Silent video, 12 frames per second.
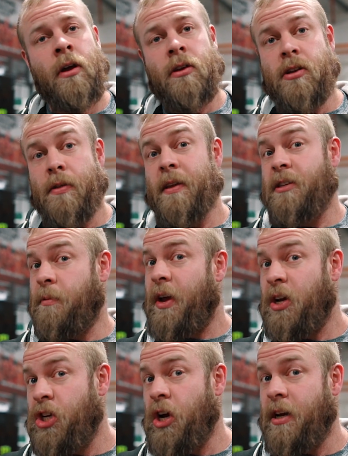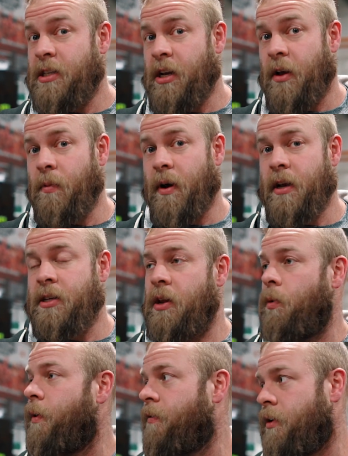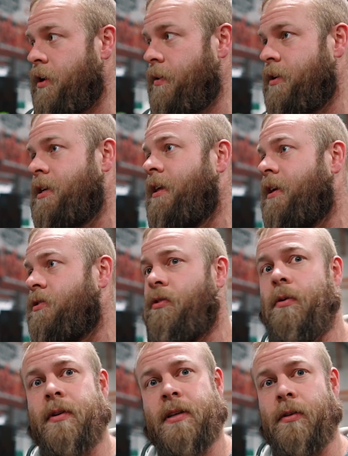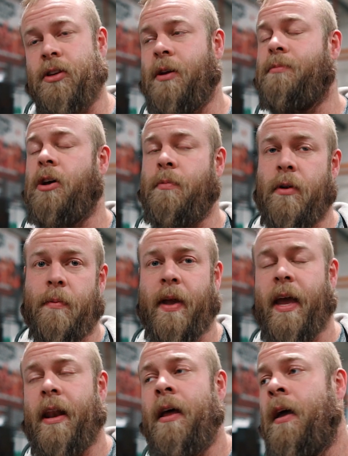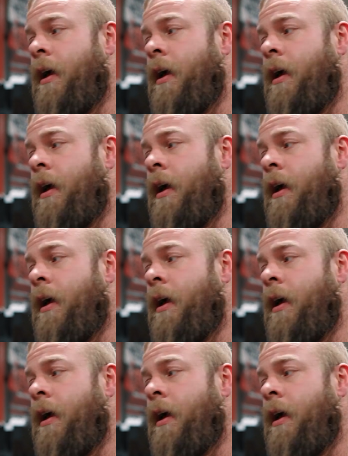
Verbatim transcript: So things could be a shite sight worse, and all we've got to do is see this through until the gyms open up again